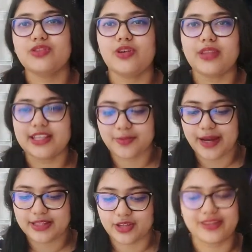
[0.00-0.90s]
So that's
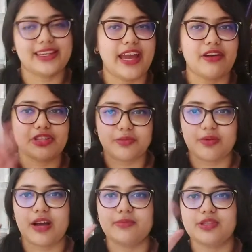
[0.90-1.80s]
why it's on the character
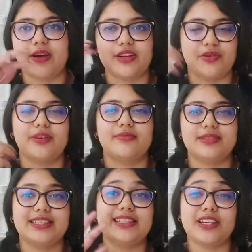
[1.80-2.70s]
prompt so I
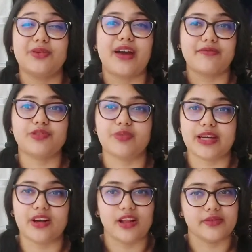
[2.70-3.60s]
don't since I don't have to
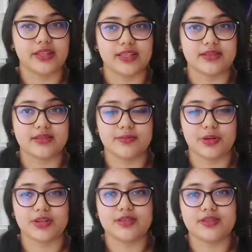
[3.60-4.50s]
read all of these
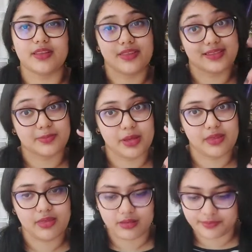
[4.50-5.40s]
books this
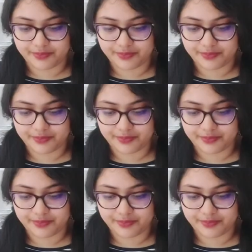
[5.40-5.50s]
month.